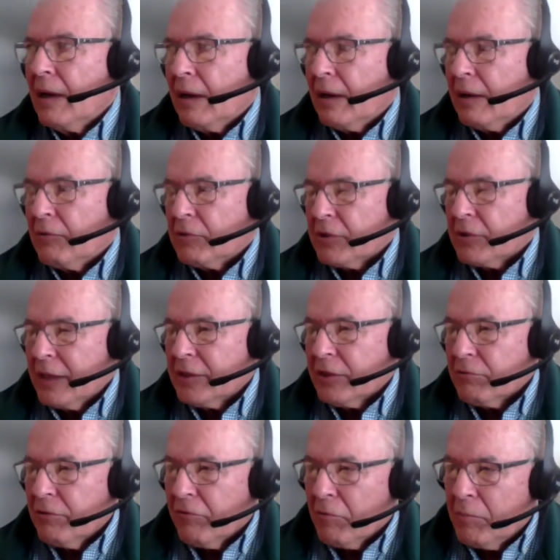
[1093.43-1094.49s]

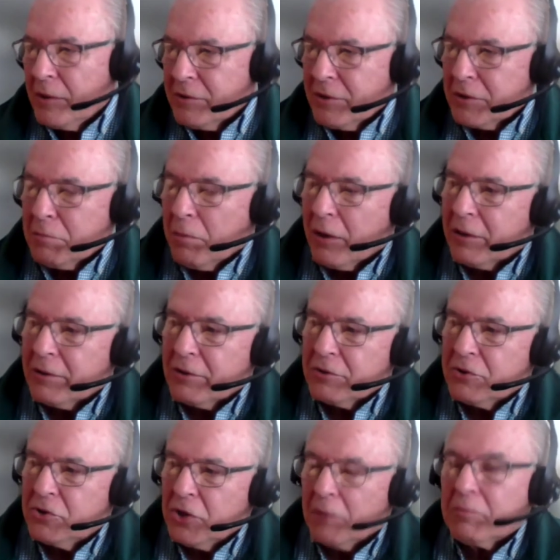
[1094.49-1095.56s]
Wisconsin River Business Partners
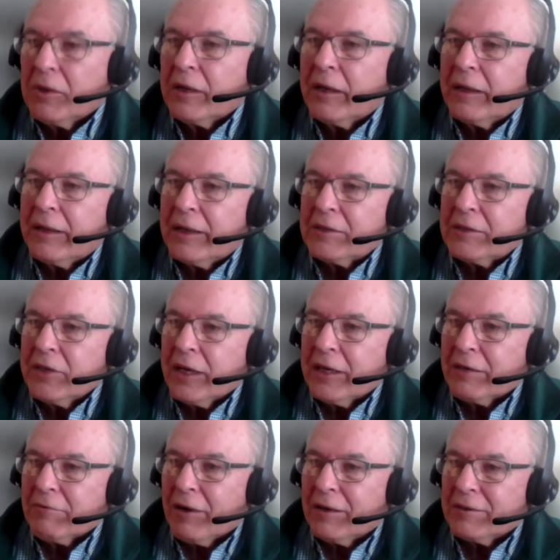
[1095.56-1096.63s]
jumped in on that
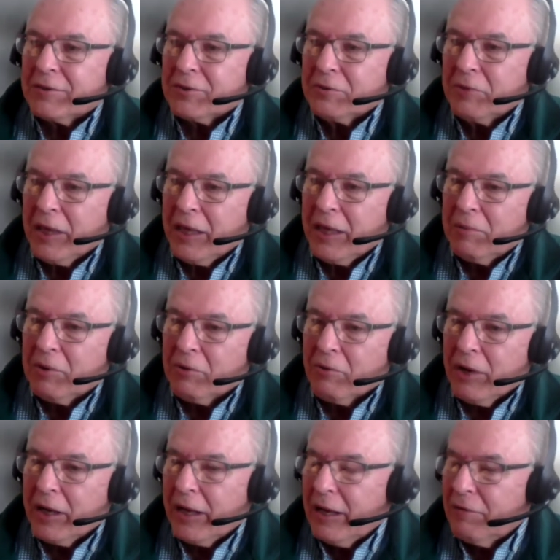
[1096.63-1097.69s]
second round. So we came in
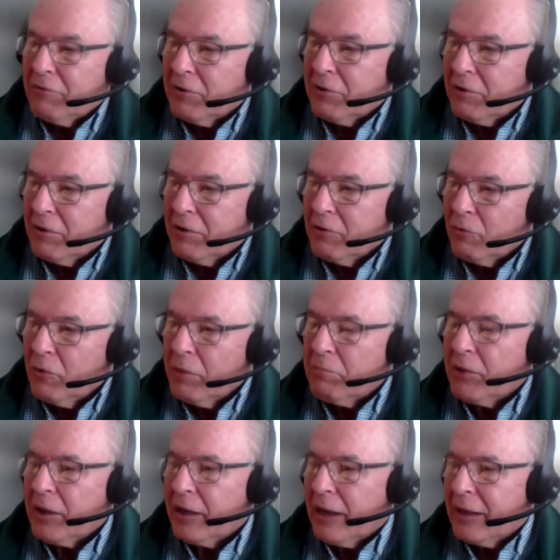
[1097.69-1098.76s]
right after WIP
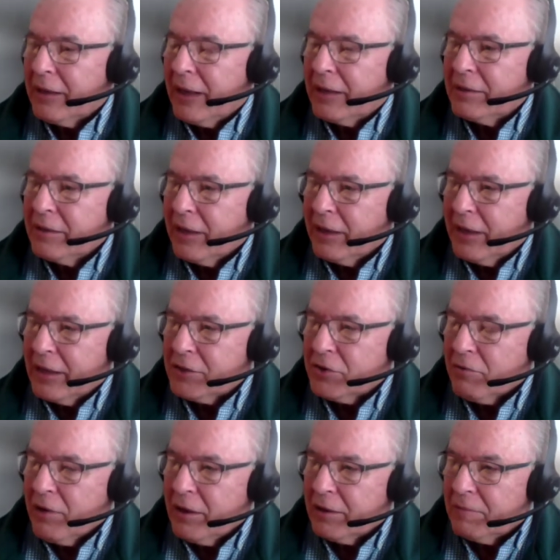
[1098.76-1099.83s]
did on that next
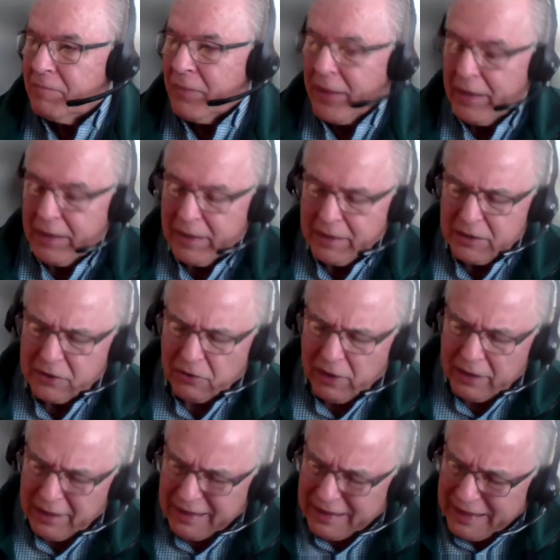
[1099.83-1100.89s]
round. So
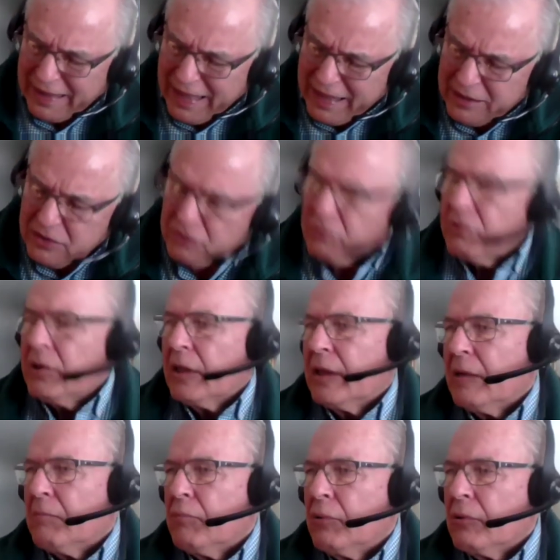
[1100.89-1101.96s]
I think that's really
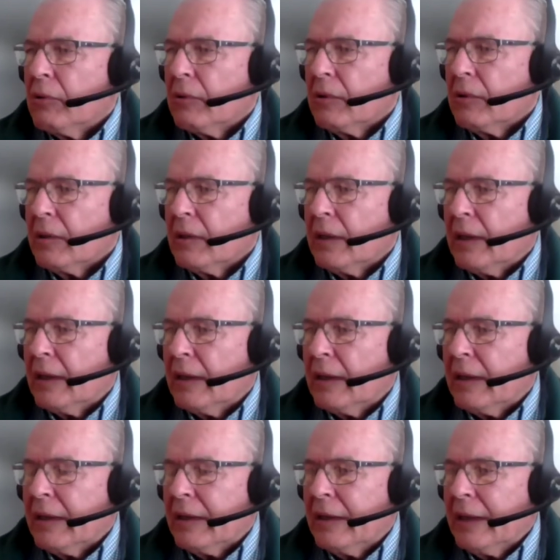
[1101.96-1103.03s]
important
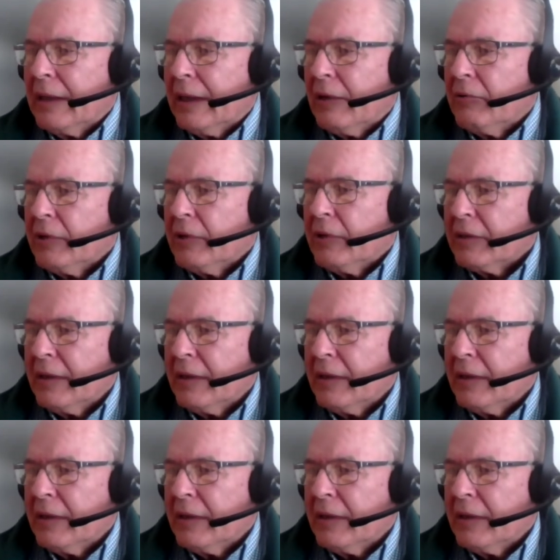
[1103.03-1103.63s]
in dealing with